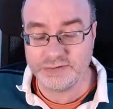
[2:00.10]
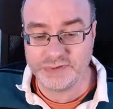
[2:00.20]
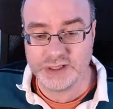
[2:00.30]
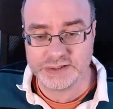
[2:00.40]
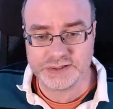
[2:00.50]

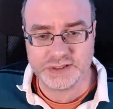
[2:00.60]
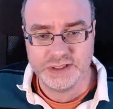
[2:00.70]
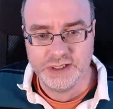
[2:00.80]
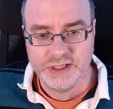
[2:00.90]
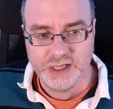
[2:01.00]
this,
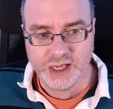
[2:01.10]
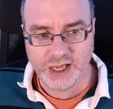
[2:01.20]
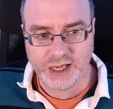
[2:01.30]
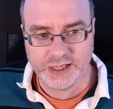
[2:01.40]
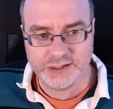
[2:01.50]

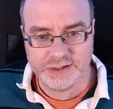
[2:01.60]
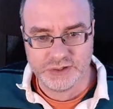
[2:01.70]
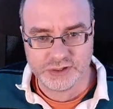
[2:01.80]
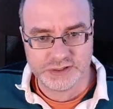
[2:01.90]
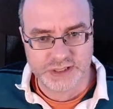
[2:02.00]
and
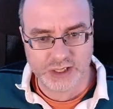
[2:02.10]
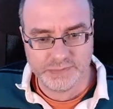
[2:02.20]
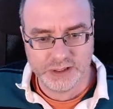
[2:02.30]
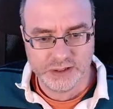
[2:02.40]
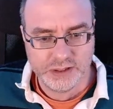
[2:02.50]
you can tell
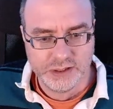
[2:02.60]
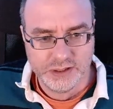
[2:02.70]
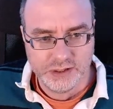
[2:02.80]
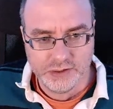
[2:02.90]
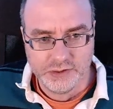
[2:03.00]
me
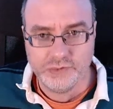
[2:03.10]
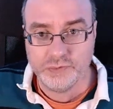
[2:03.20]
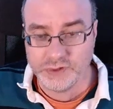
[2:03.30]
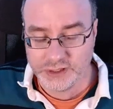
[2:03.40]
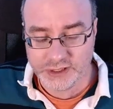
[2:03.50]

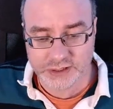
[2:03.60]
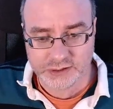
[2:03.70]
what you think.